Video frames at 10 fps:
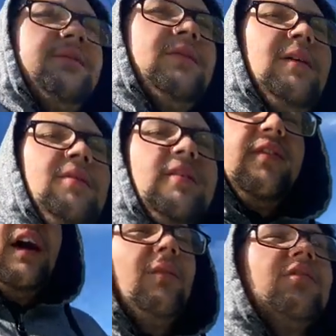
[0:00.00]
If it's a
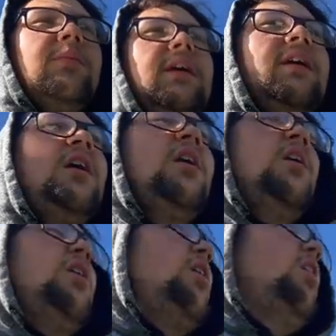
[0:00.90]
flywheel, it's gonna be a
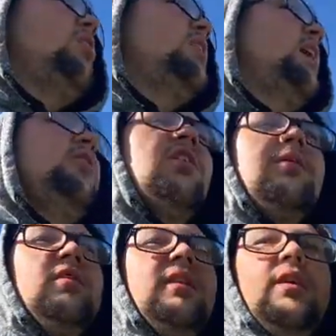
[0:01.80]
all day
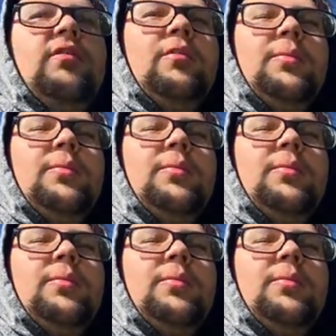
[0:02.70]
job's gonna take forever,